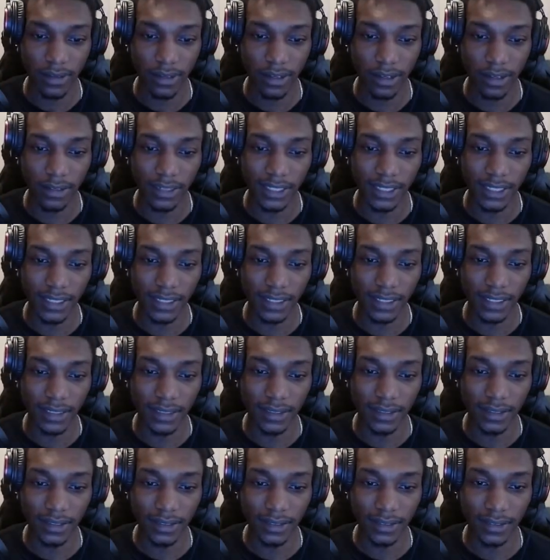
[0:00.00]
Oh, I think it
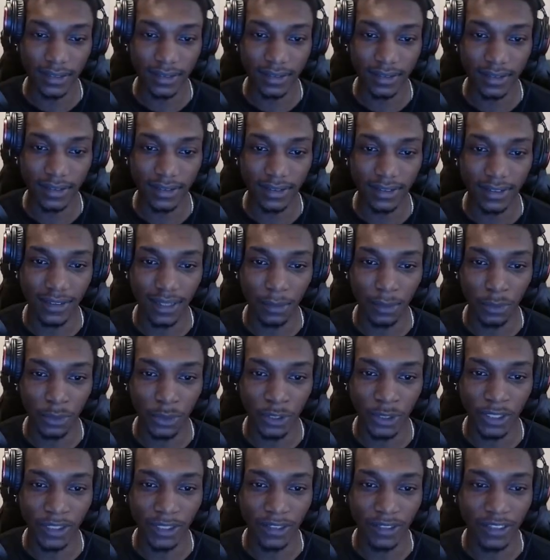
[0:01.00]
is, because
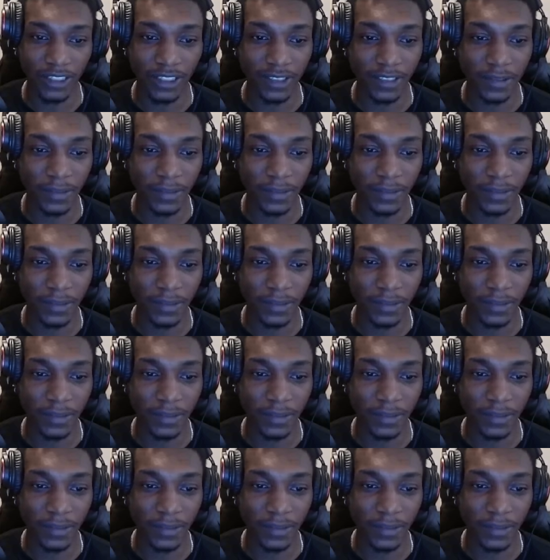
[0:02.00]
Emperor card.